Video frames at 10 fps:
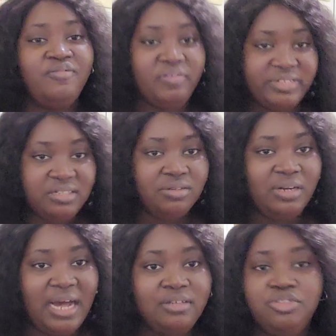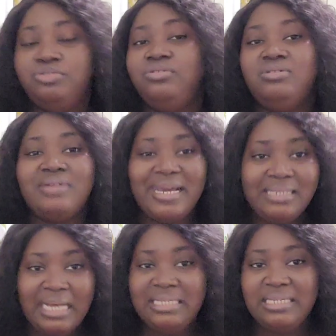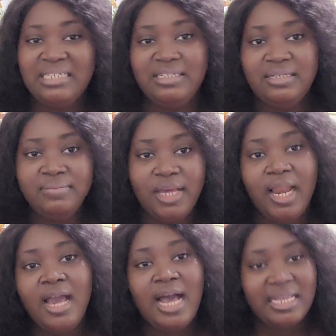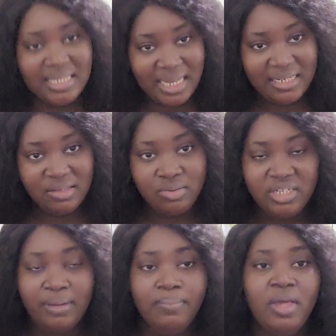$15? You should write that in the email and send it to them.